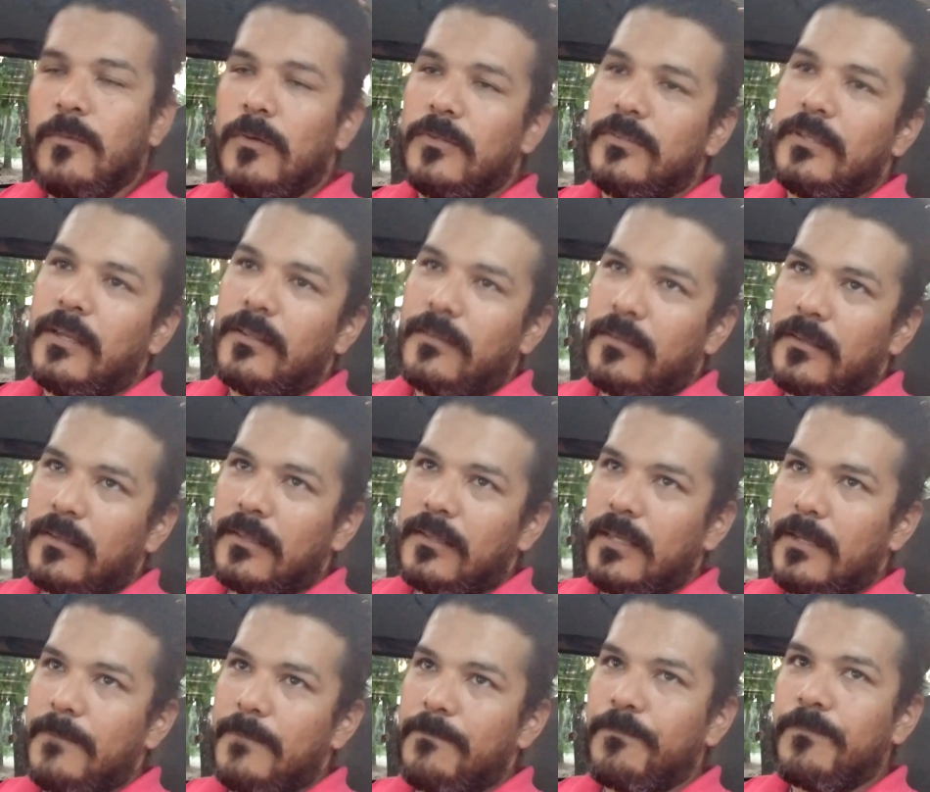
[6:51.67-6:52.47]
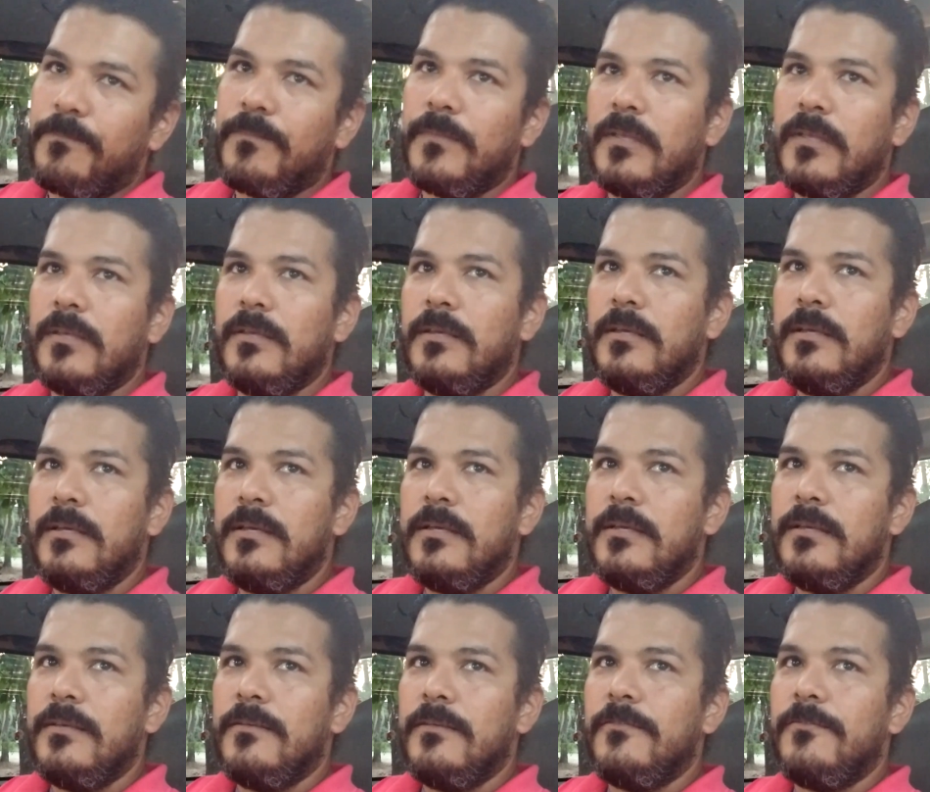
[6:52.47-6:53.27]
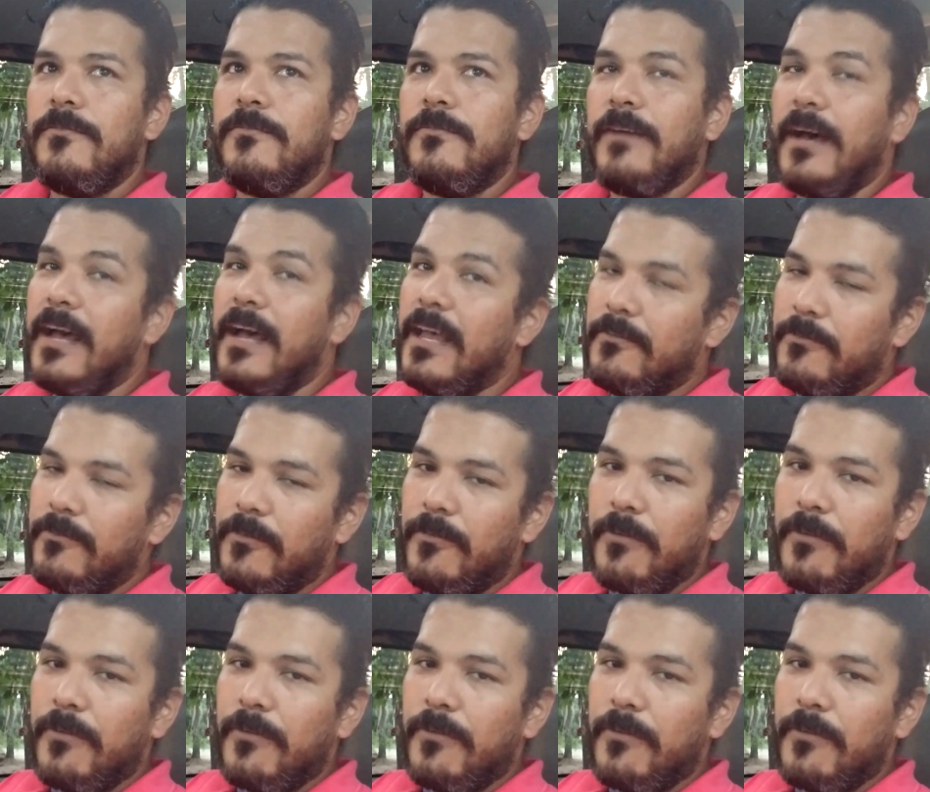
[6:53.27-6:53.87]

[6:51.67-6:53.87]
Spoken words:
Well, technically 5